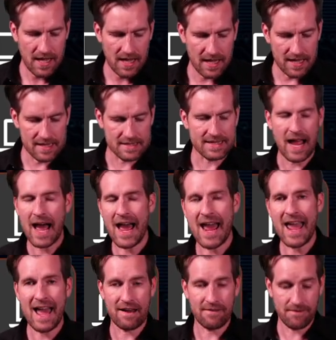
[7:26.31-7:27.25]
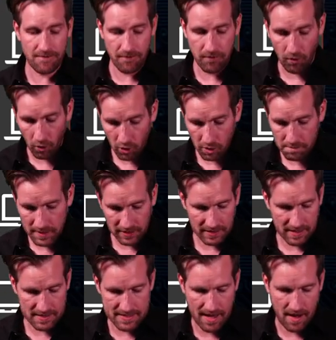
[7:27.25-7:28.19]
is I have 4
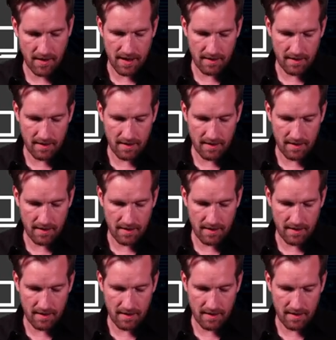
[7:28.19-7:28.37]
buildings now.